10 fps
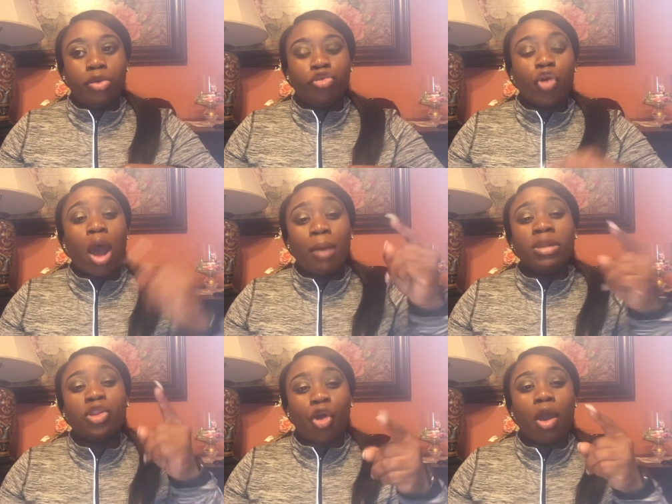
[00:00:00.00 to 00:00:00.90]
So I'm
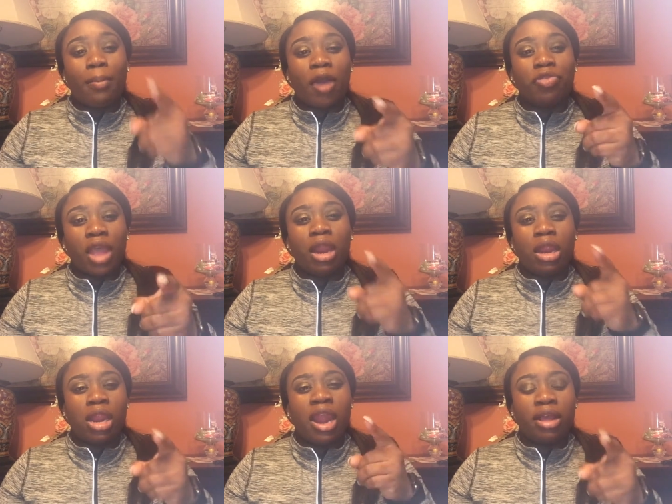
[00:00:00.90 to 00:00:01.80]
gonna talk about that
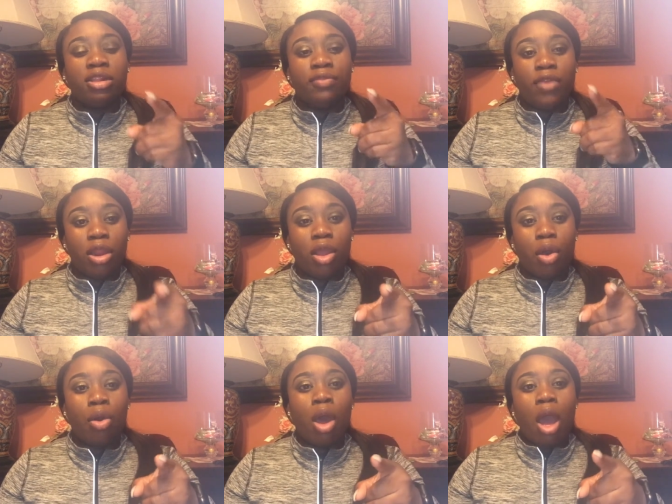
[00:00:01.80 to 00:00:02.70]
in the next
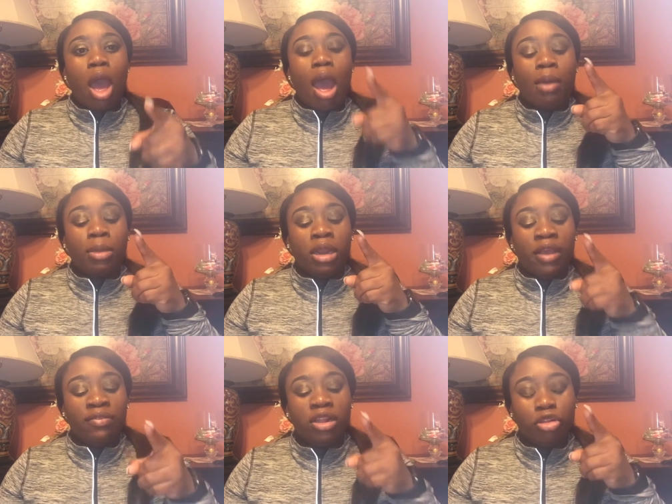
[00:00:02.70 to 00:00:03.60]
video. I'm gonna
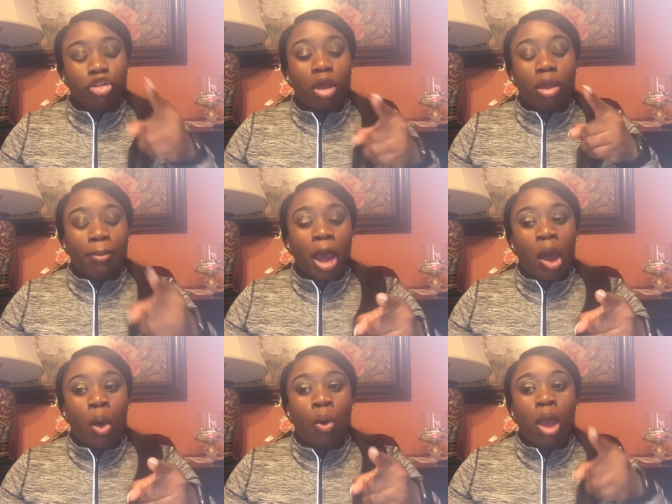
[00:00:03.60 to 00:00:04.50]
definitely talk
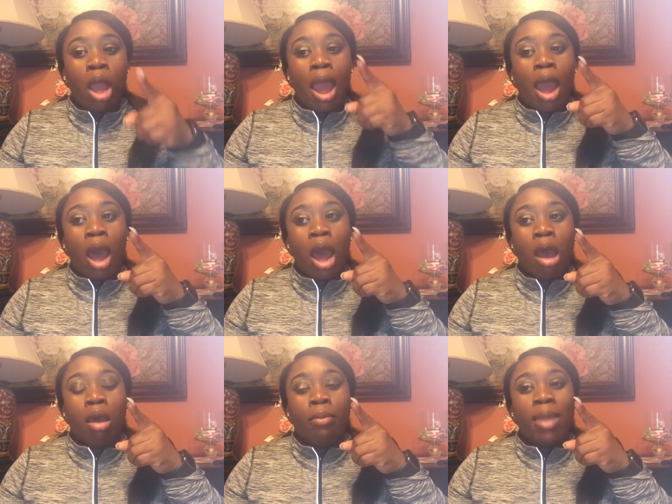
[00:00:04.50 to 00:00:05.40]
about
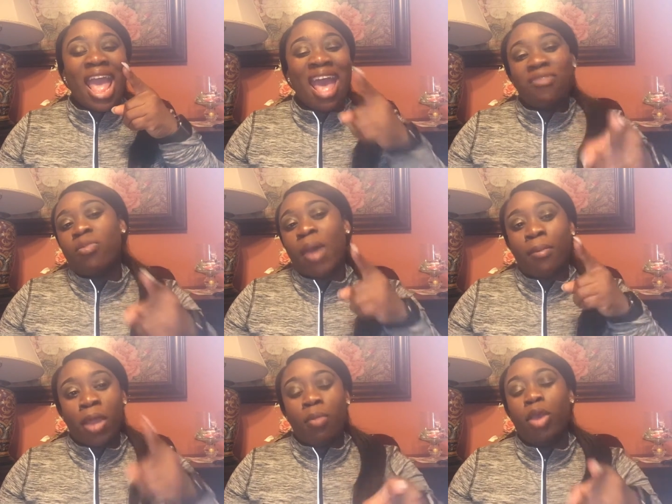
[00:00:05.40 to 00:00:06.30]
having my
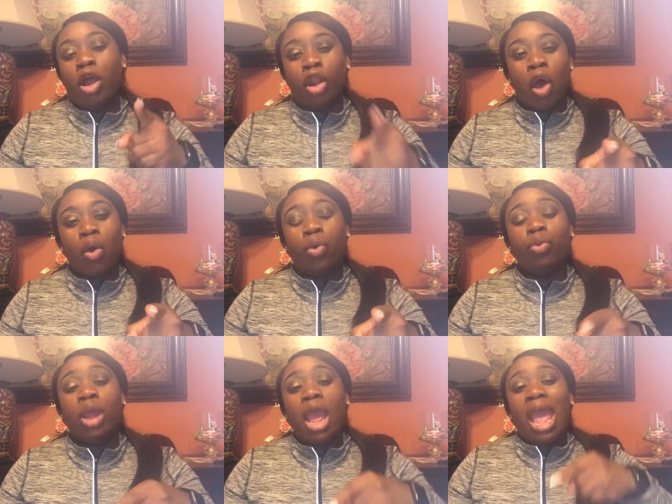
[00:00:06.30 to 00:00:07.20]
baby
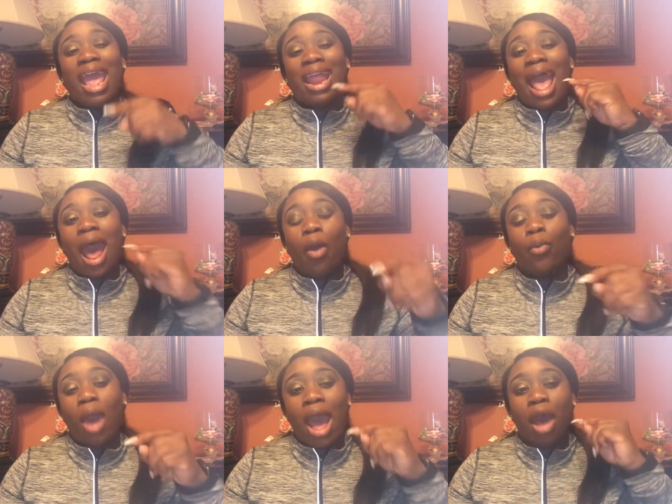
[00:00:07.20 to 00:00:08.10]
alone and
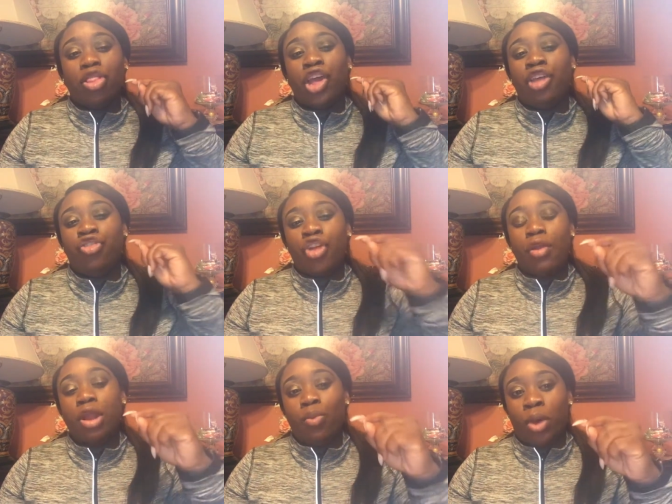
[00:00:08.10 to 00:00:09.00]
how that
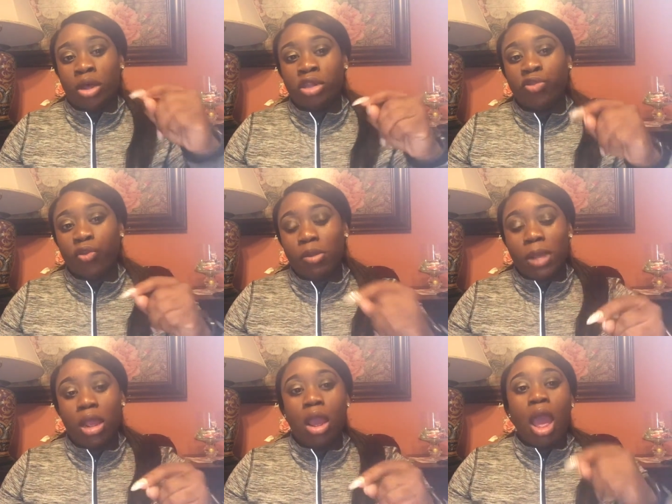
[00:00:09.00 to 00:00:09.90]
journey was for
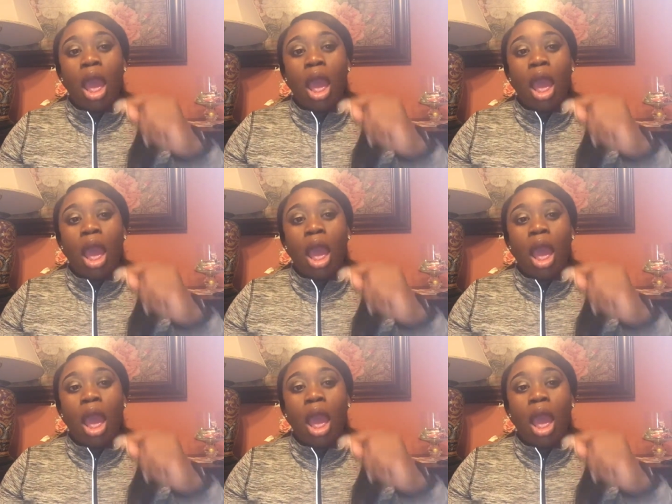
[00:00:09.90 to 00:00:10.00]
me.